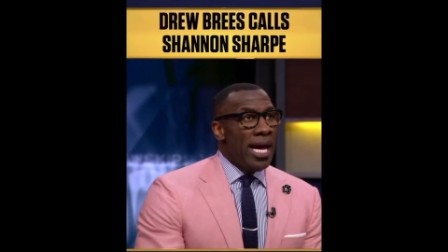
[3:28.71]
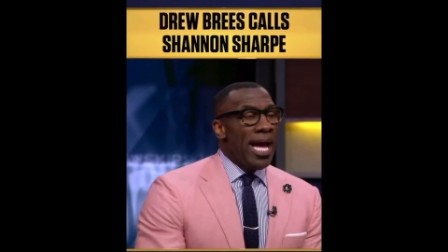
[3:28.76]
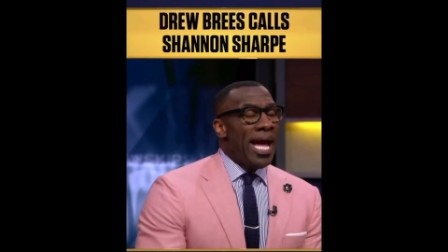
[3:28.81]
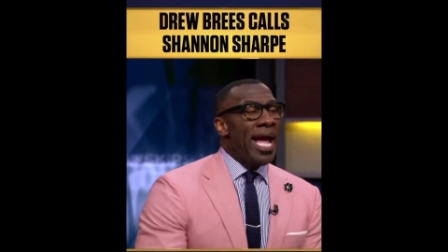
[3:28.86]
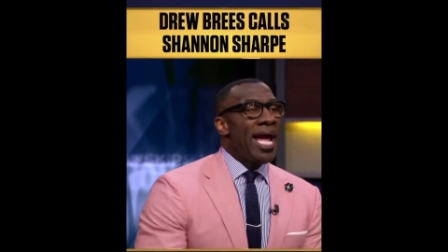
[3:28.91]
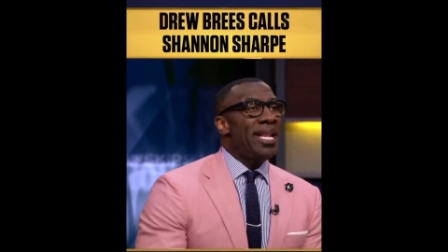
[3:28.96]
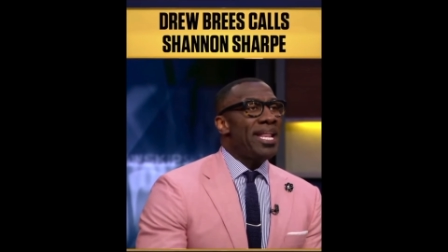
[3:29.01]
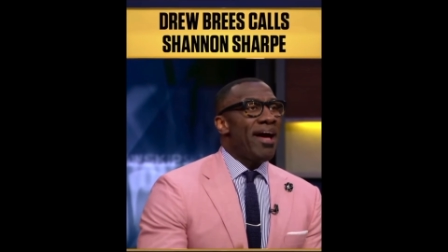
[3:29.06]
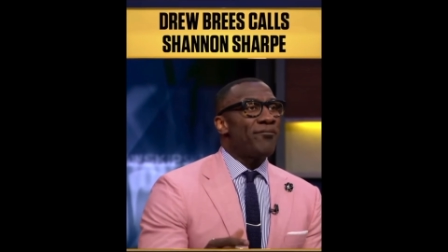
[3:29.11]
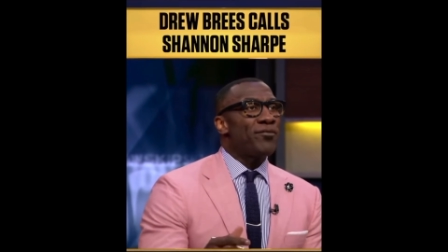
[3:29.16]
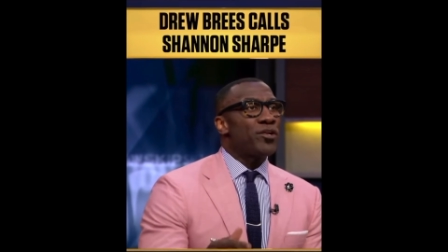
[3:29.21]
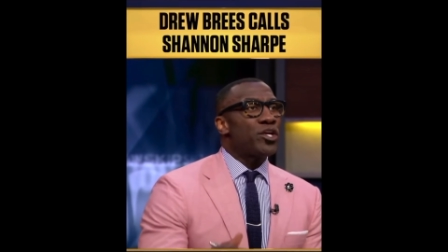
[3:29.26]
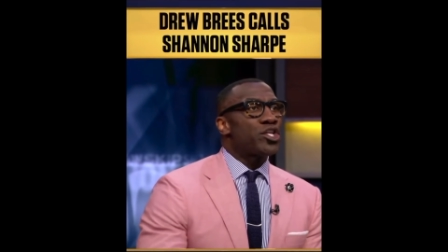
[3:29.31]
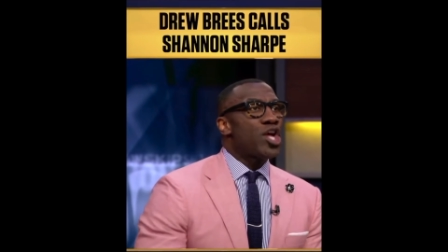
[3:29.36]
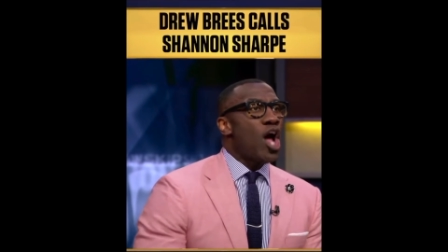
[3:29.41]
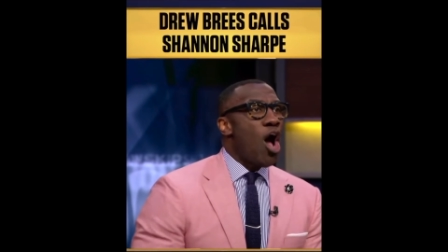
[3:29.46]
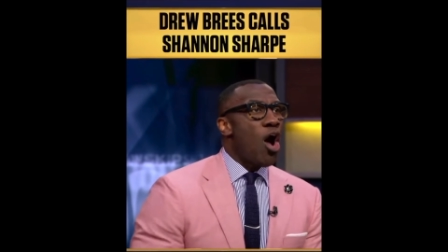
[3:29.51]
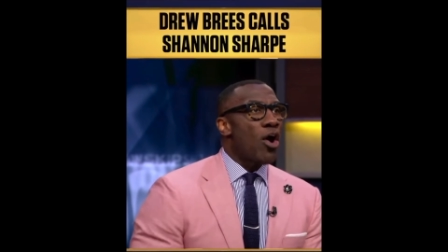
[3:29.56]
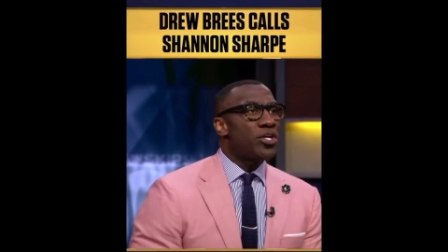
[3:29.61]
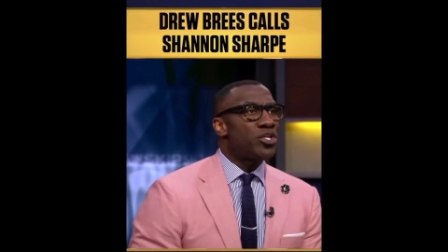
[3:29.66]
And after
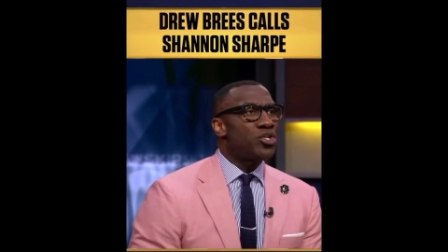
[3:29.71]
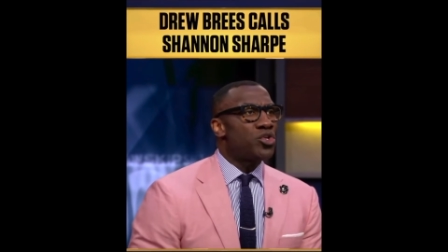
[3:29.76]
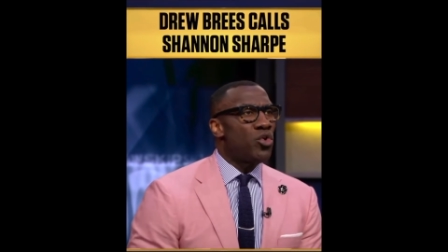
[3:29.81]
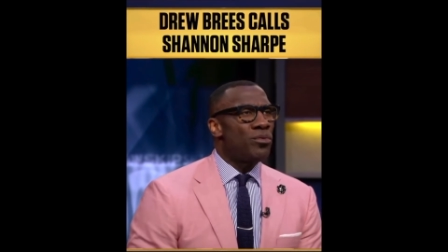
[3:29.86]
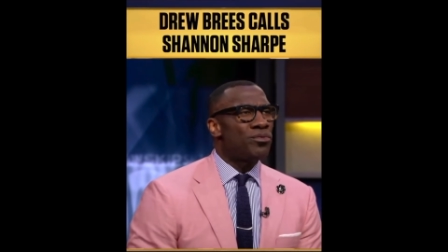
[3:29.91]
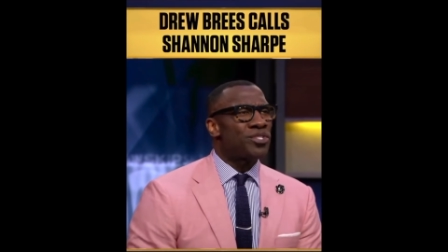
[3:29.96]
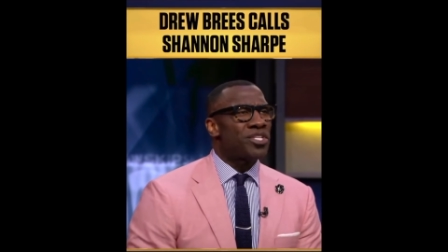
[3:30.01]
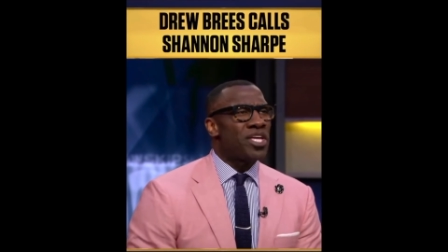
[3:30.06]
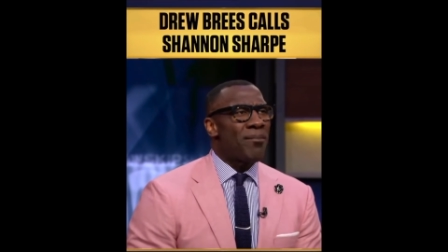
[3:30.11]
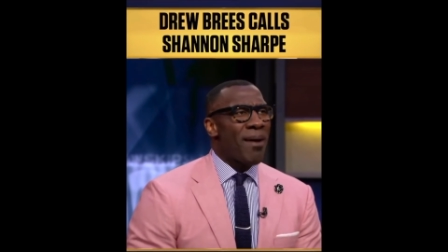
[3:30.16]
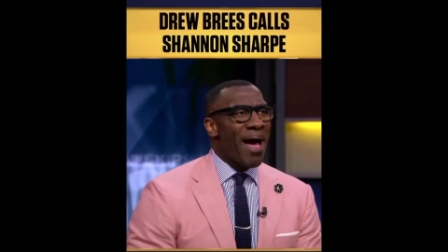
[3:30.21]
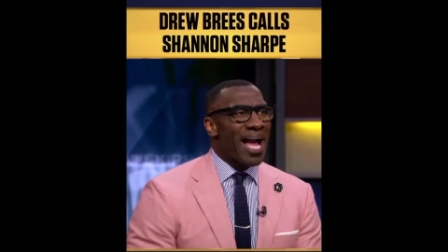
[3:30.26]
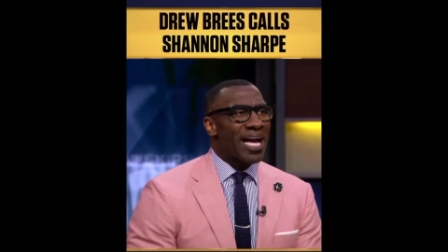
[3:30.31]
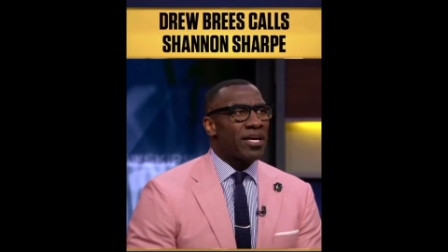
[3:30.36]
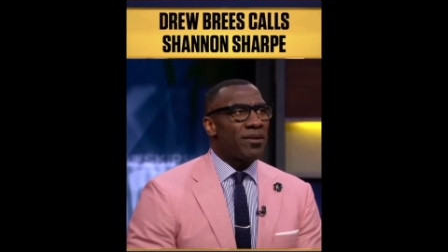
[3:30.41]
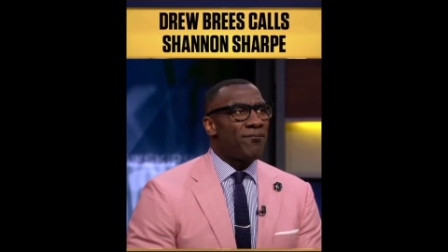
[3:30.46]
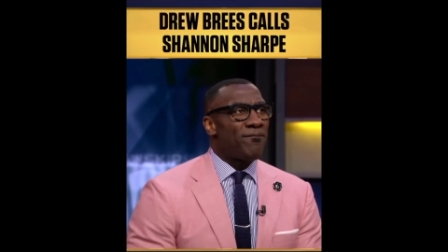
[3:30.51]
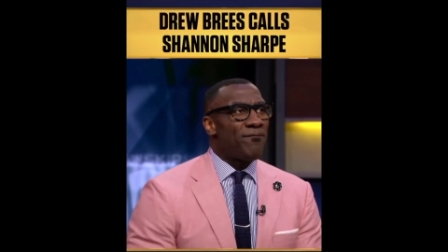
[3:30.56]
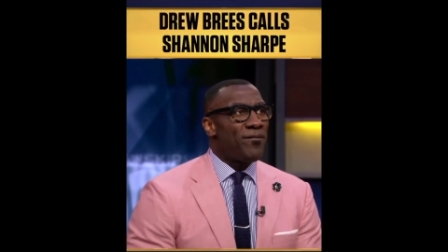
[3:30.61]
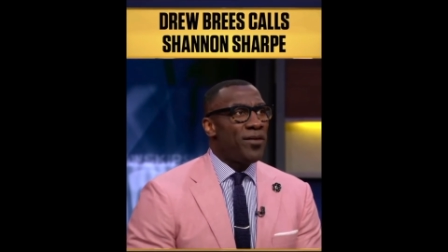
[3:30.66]
talking to him, Skip, I
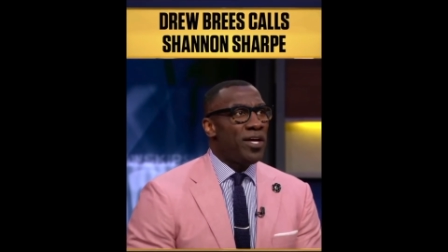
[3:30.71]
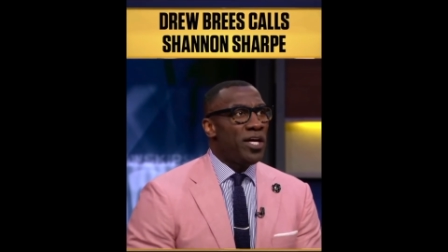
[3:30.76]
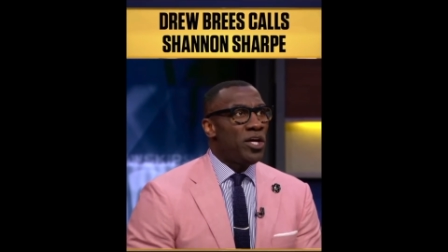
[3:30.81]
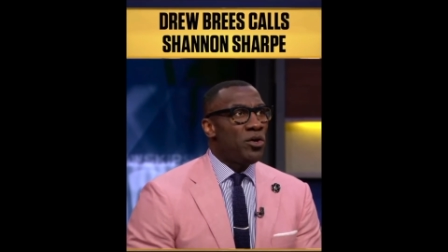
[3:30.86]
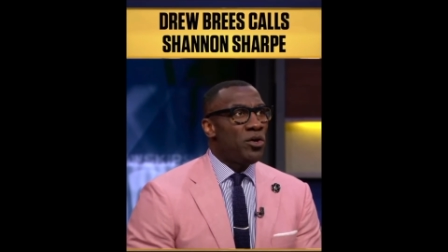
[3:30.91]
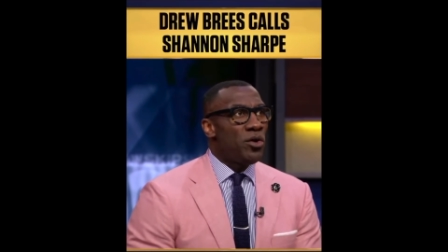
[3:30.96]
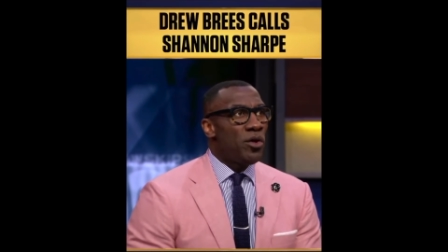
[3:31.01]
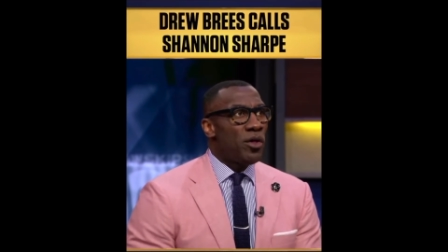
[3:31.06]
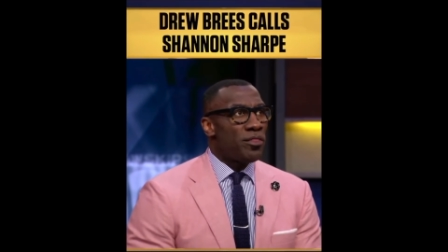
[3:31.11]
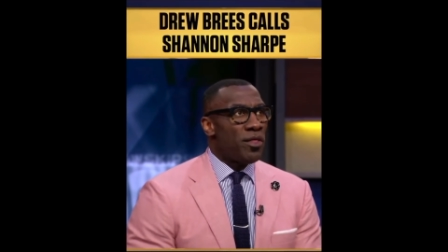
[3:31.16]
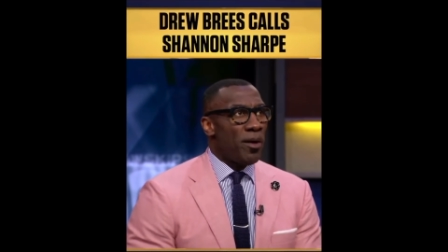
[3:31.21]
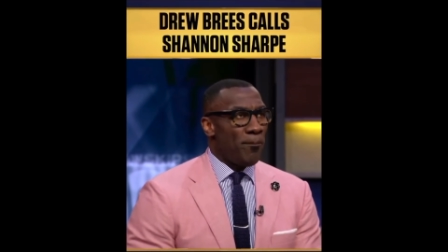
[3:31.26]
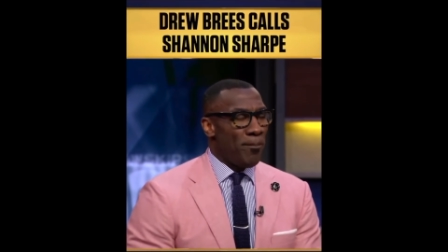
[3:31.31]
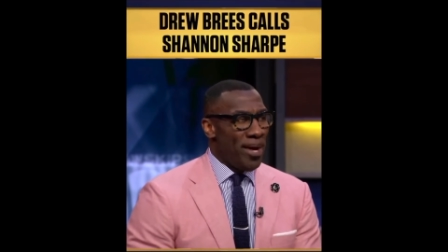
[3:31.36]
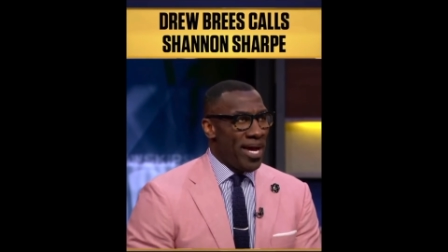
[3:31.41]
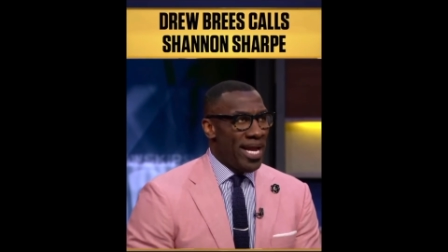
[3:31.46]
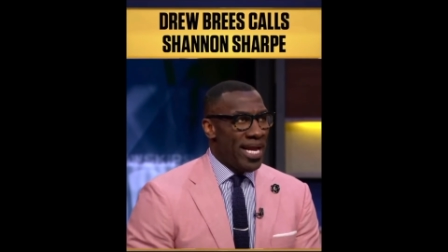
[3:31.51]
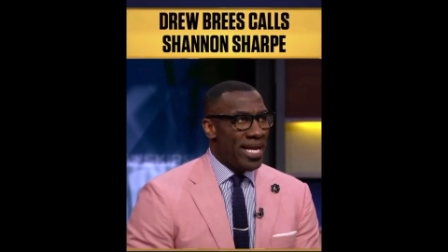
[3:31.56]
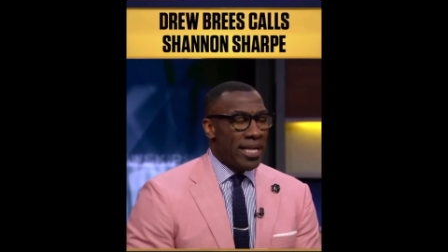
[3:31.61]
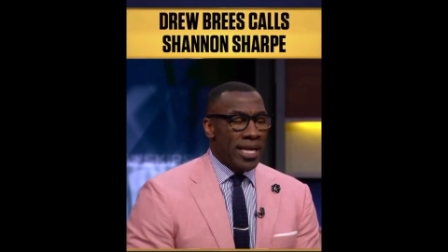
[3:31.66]
could feel the
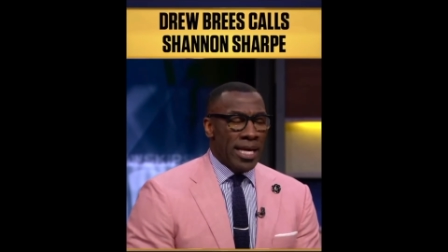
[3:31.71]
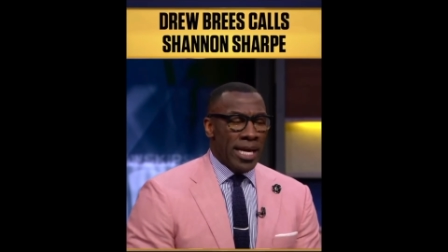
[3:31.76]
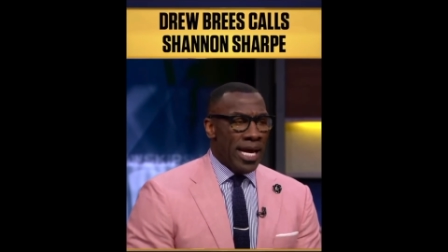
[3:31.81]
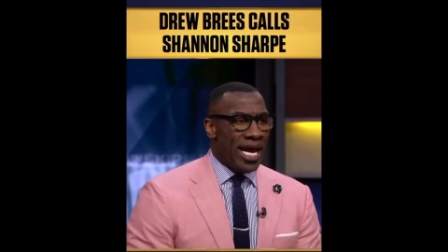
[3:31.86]
pain.